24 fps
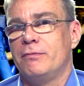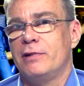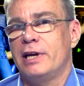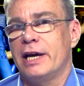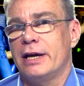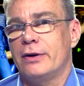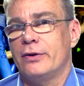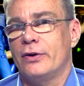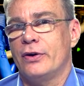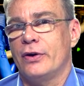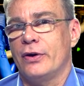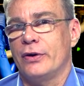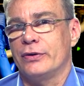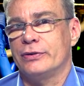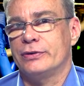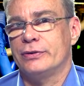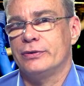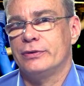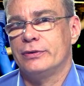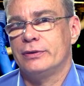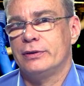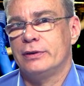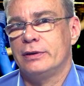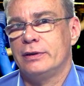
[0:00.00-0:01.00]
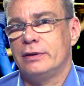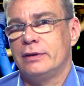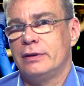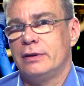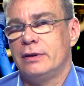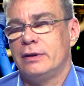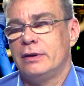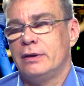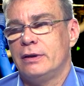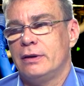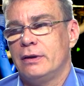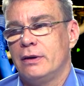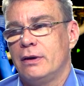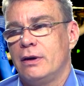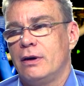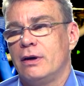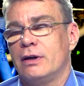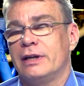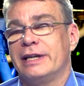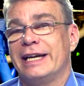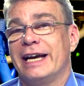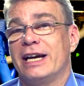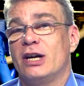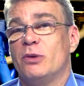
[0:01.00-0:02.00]
gigahertz, or
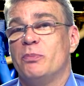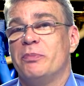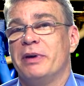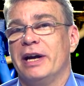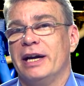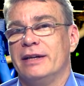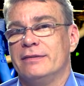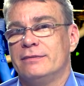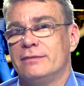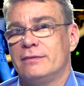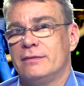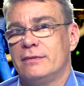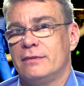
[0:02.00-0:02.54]
uh, gigabit,